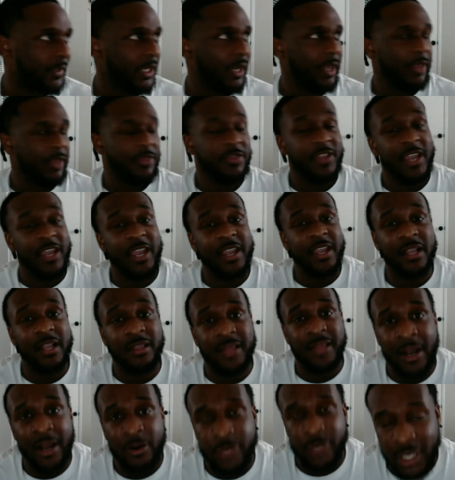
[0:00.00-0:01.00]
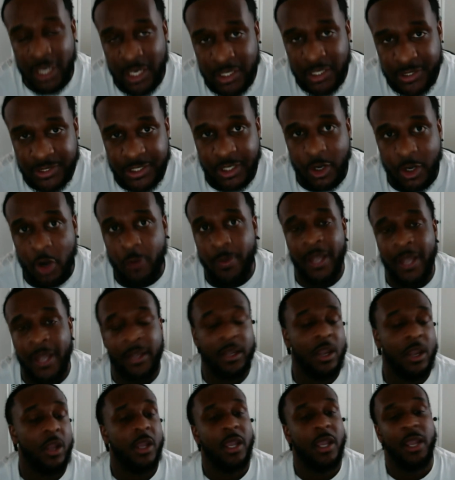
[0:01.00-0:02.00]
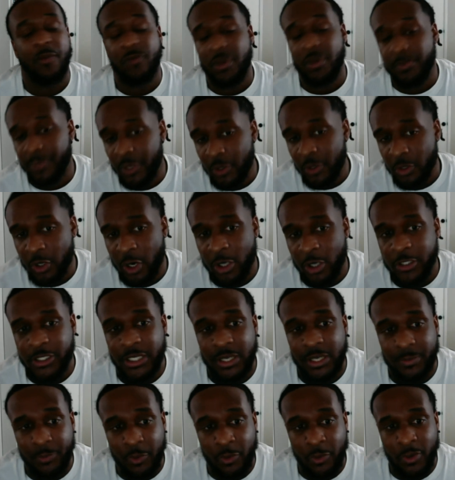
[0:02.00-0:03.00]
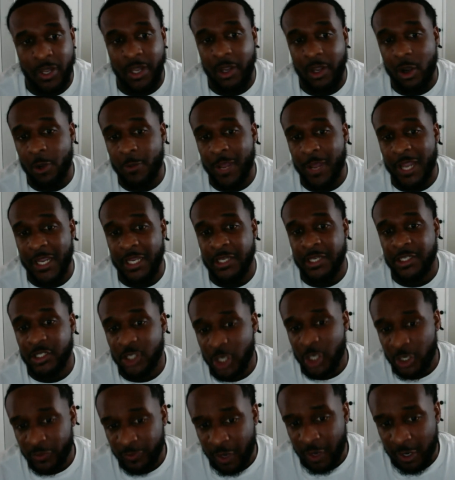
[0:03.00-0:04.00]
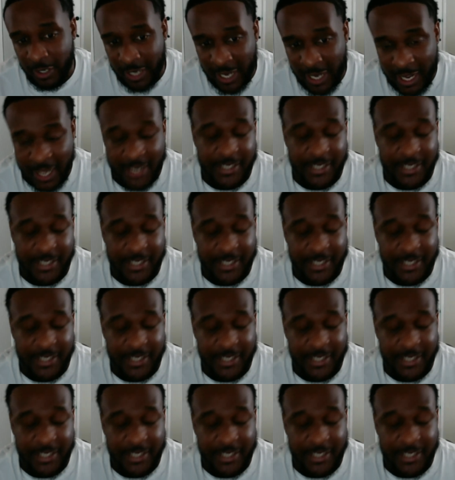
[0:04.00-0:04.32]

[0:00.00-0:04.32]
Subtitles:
they allowed us to go back and rebuild our temple and go back and serve our God.